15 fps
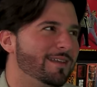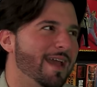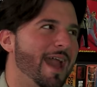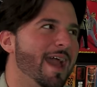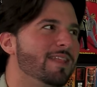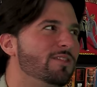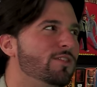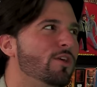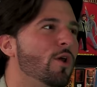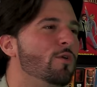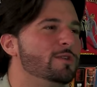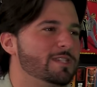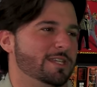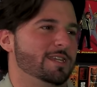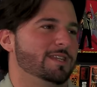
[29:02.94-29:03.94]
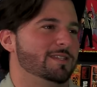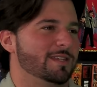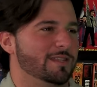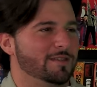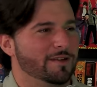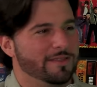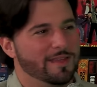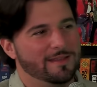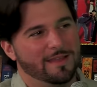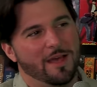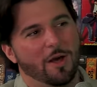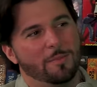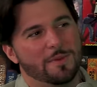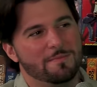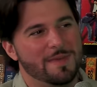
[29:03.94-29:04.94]
add those scenes in there that
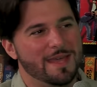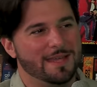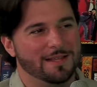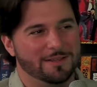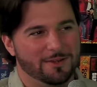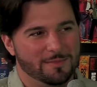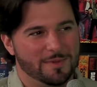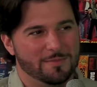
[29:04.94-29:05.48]
help it make a little